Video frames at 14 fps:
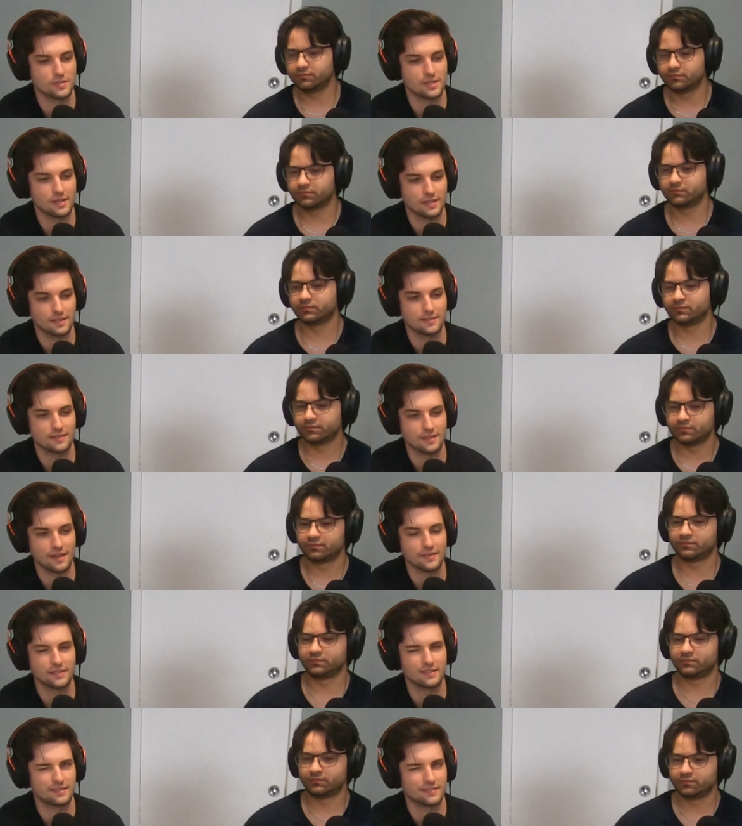Speaker 1: that I
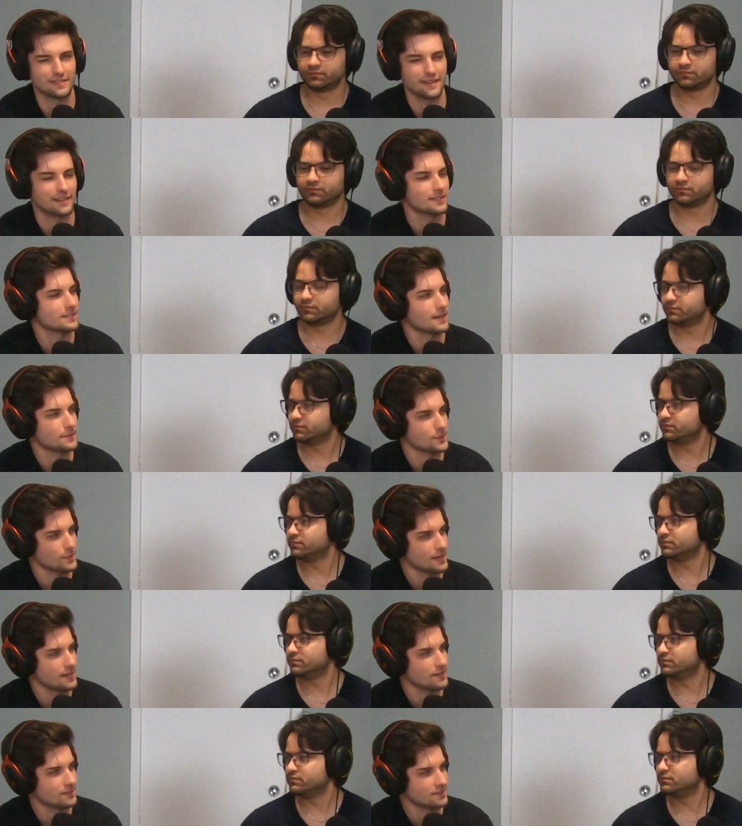think second time
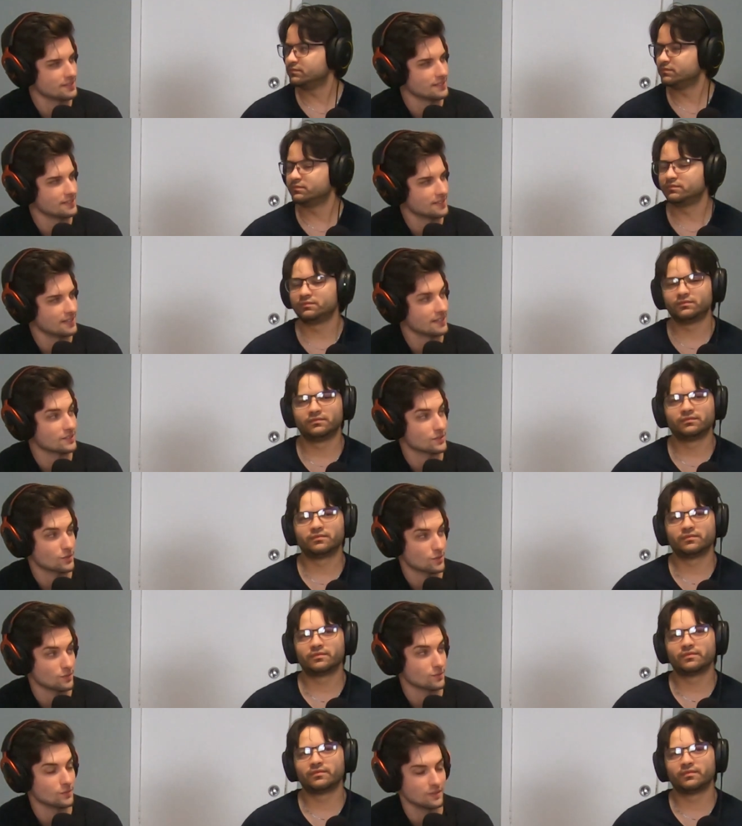around it's
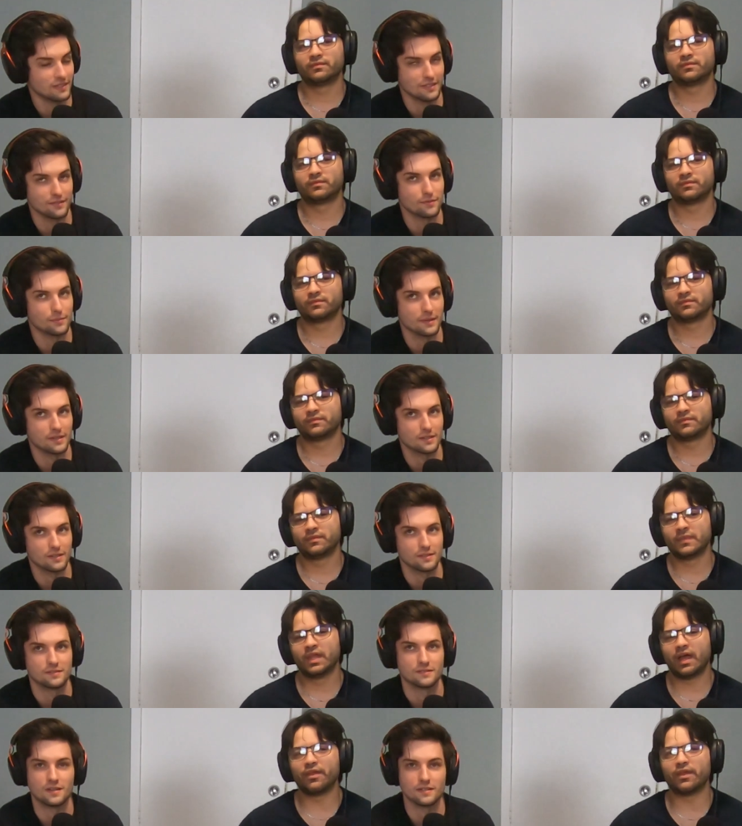even
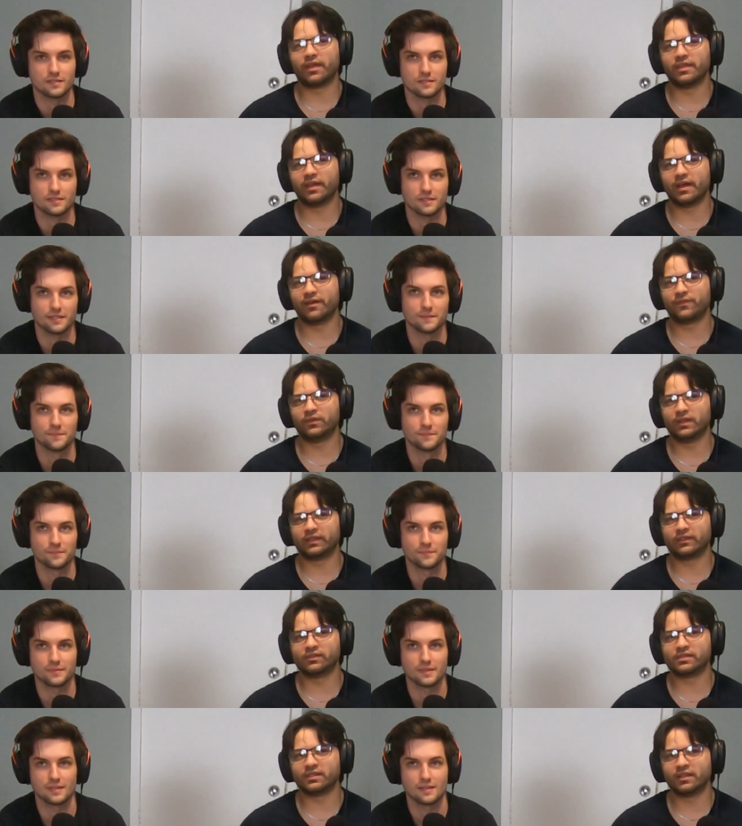better. I, yeah, I feel
Speaker 2: like
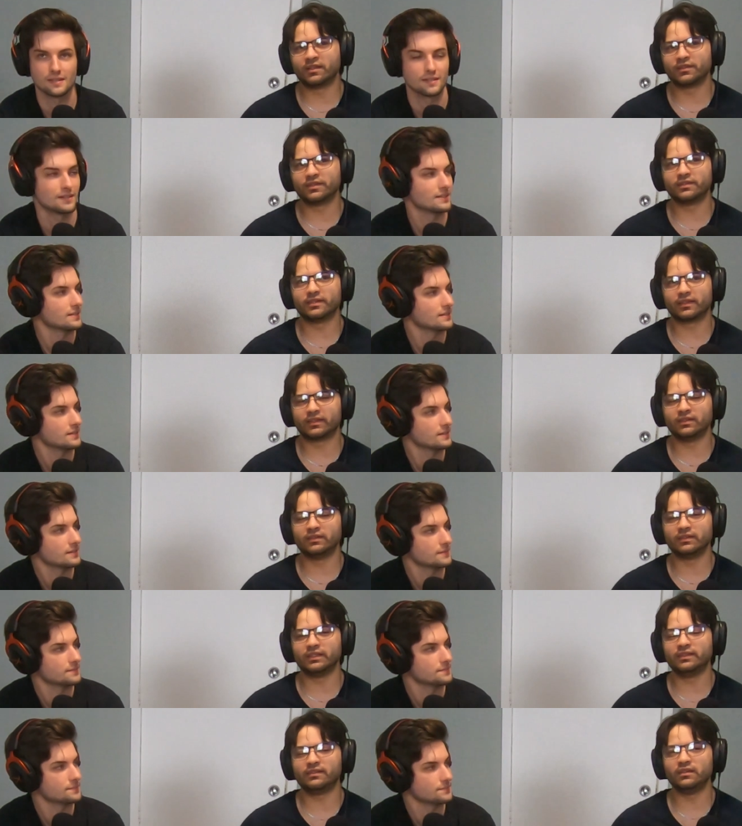there's a lot of things that
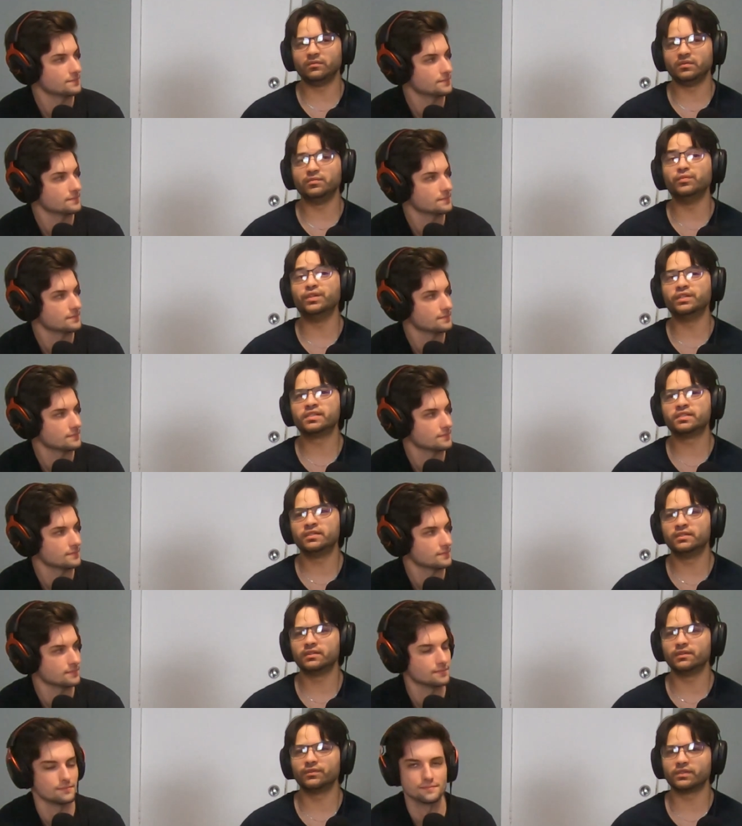can easily be missed
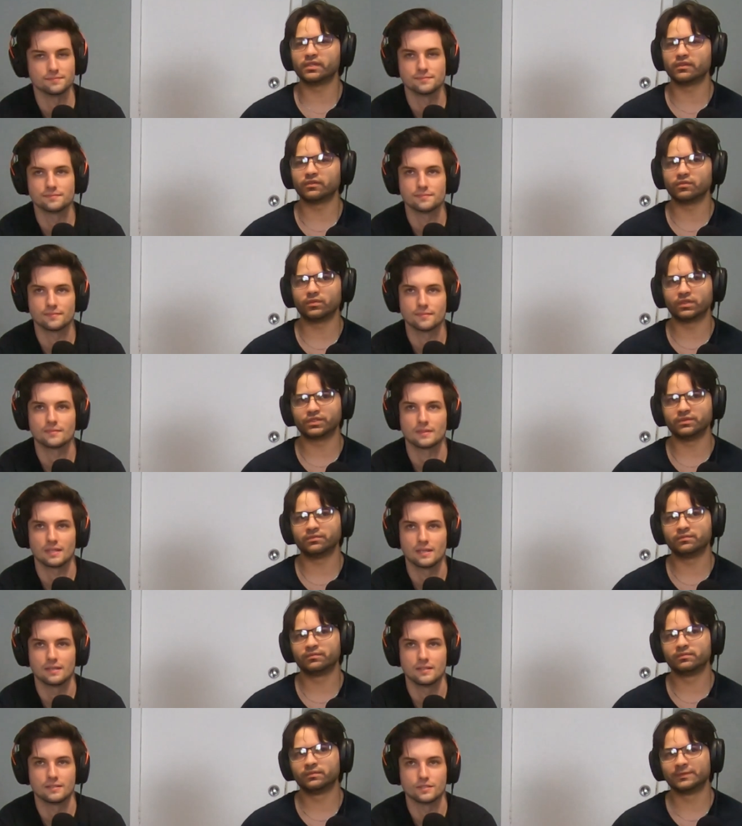the mm-hmm. first time that you watch it.
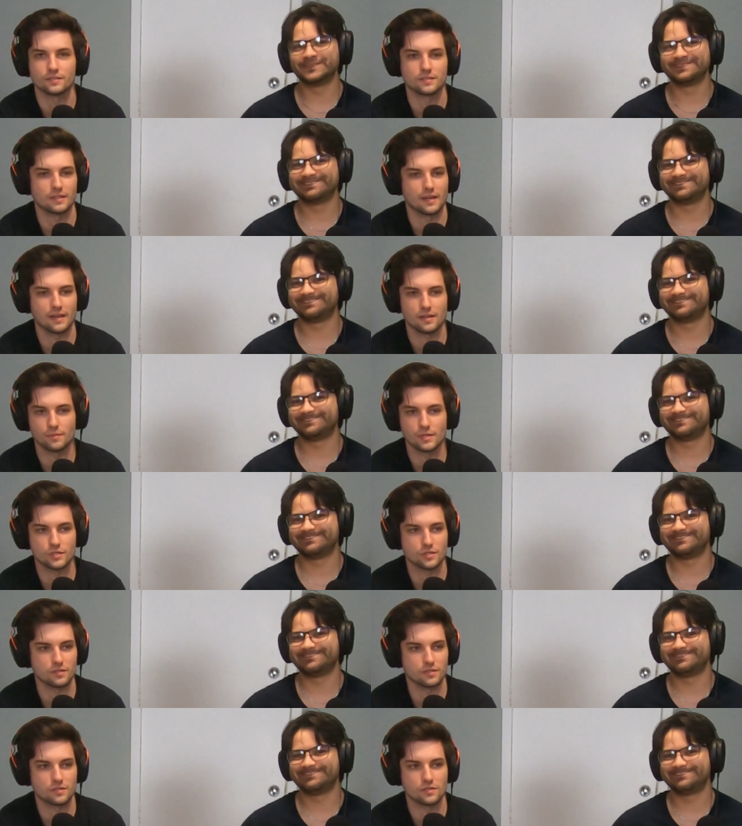
Speaker 1: Just the
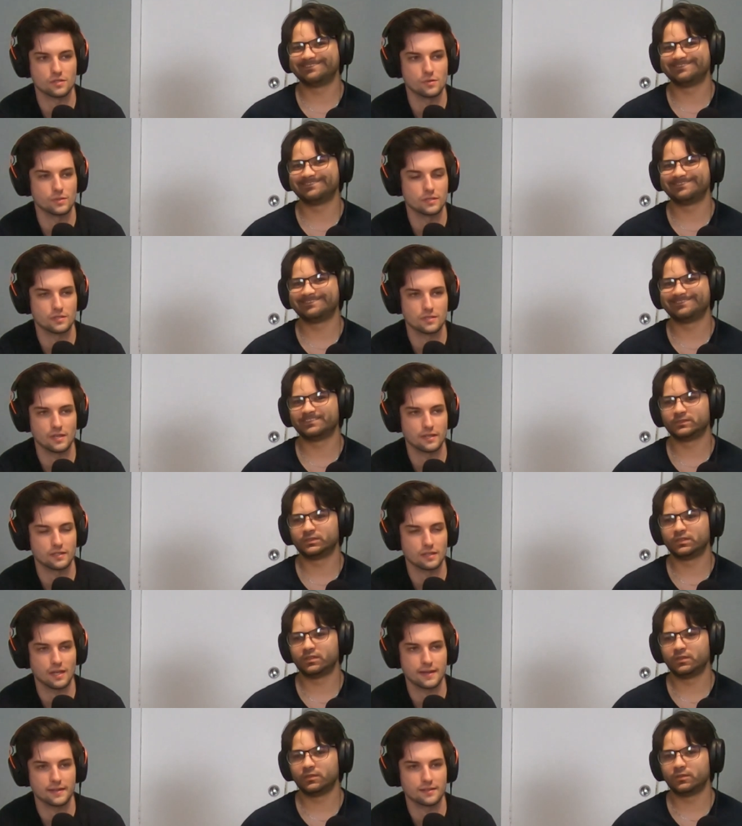animation is so insane,
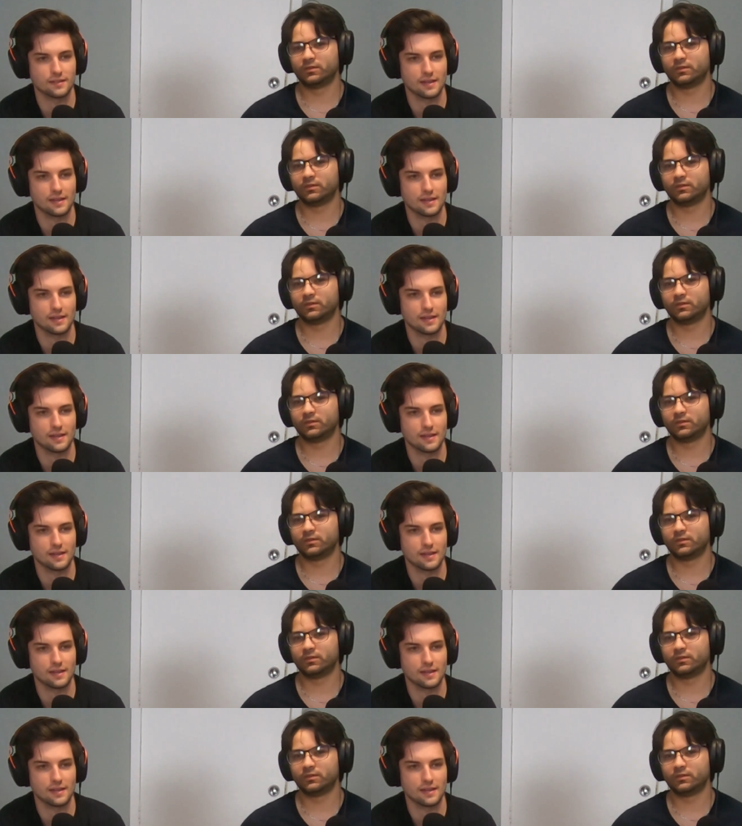and like